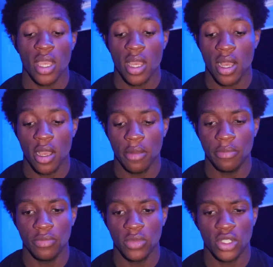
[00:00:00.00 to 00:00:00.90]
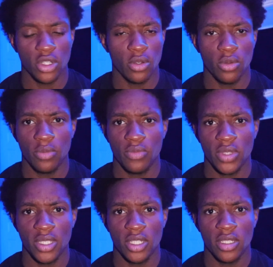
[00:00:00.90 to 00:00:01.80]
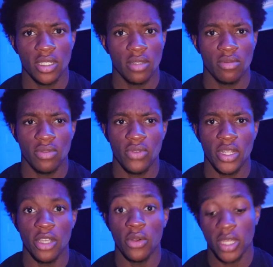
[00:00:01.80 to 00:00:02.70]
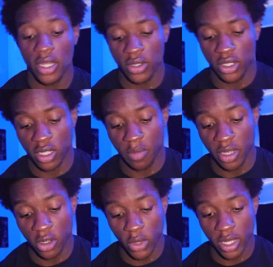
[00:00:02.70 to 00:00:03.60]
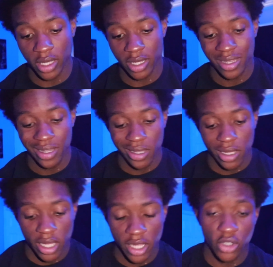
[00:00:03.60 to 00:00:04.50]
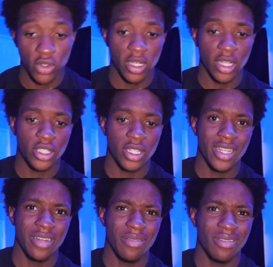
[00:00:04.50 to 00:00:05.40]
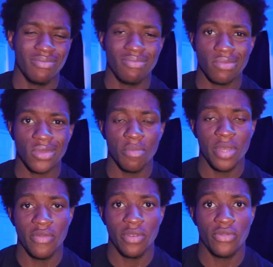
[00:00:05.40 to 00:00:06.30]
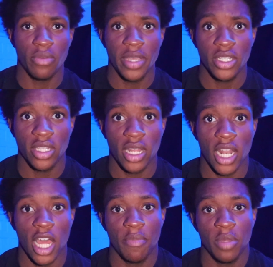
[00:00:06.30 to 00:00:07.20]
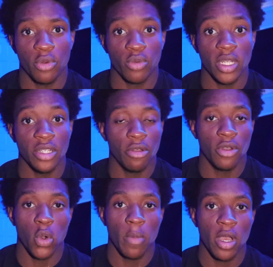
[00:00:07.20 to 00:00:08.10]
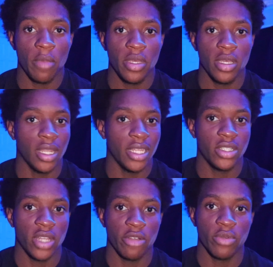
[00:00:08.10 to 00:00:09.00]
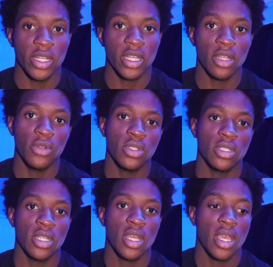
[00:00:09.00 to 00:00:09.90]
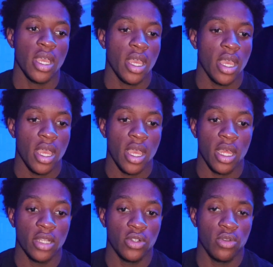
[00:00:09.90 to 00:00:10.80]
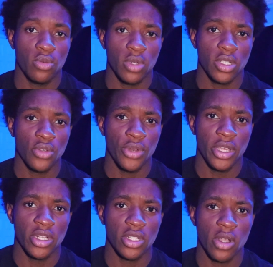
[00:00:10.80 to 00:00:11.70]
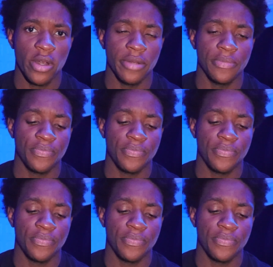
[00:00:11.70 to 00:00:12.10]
So this video here is just going to be a quick introduction and a bit of information that a lot of people really don't know about me unless you're like really close. So let's go ahead and get started.